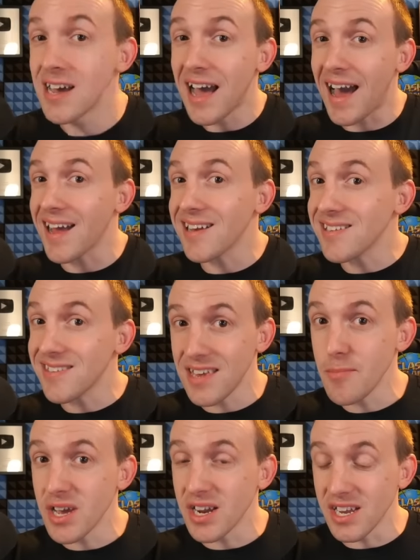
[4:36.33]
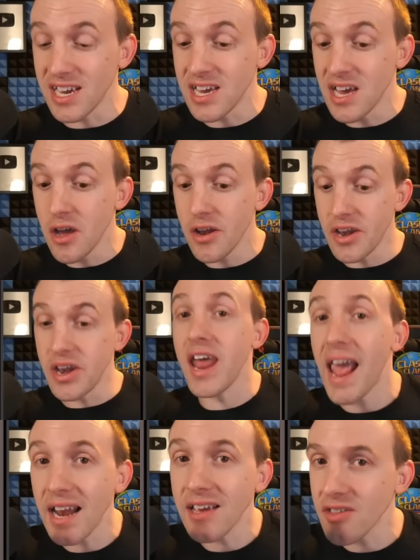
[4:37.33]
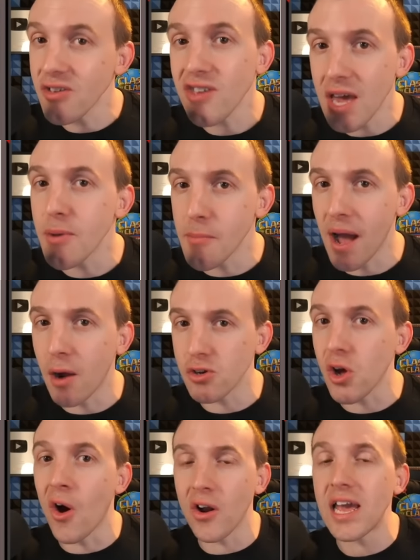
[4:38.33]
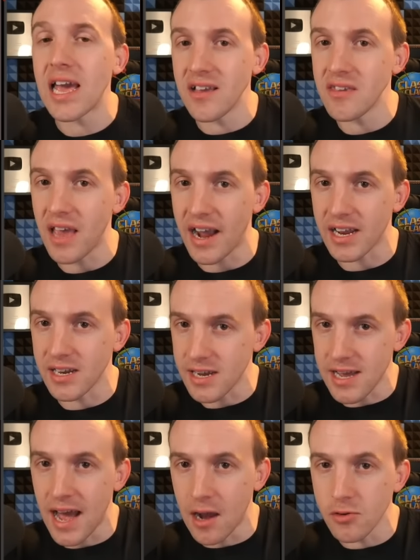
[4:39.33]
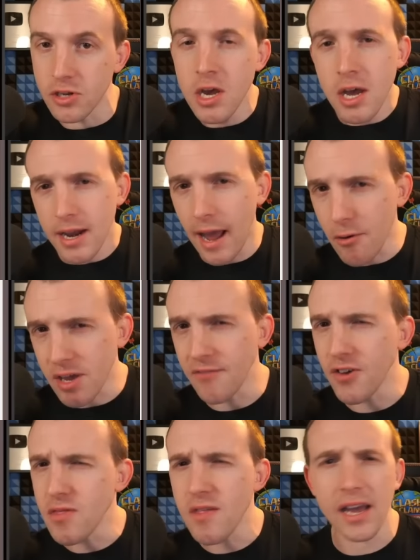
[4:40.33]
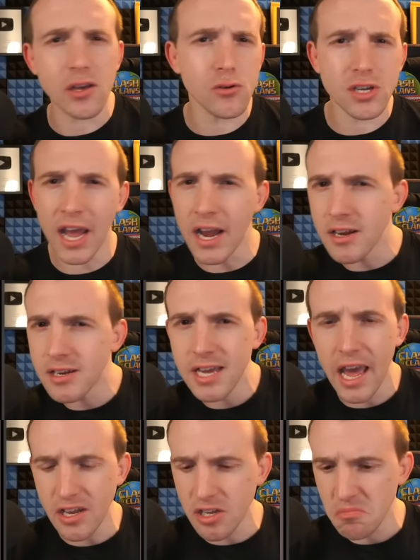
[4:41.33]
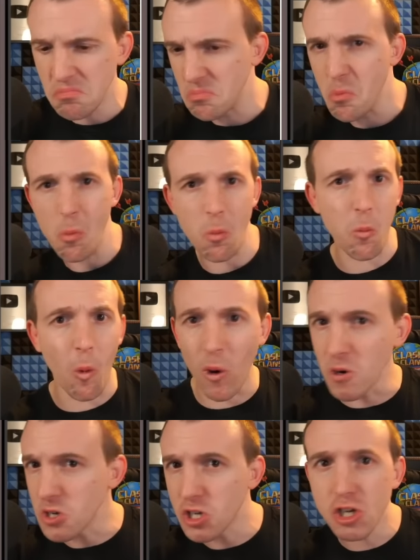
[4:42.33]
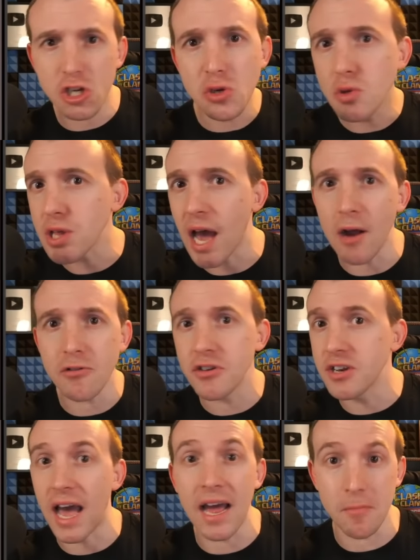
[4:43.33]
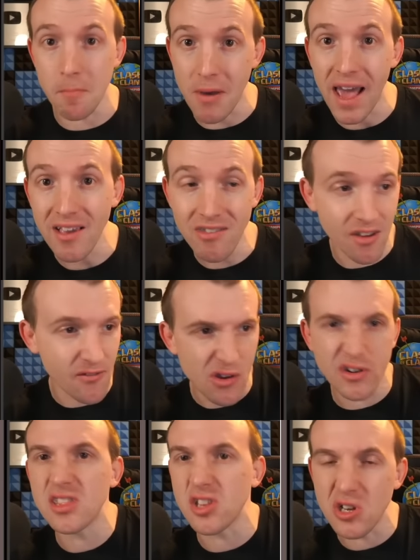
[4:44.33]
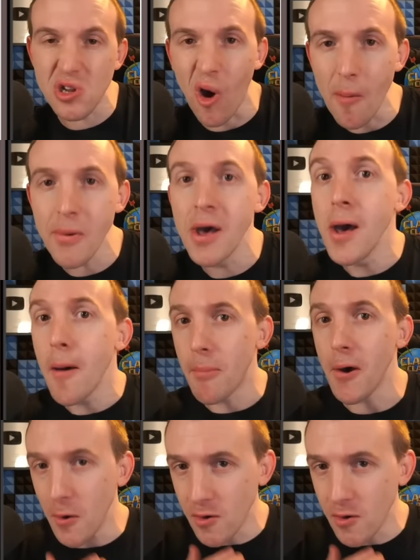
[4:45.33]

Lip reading: and seemingly nearly the same amount on a second account. Now, given that you tend to get 1 to 2,000 at best if you're at the top per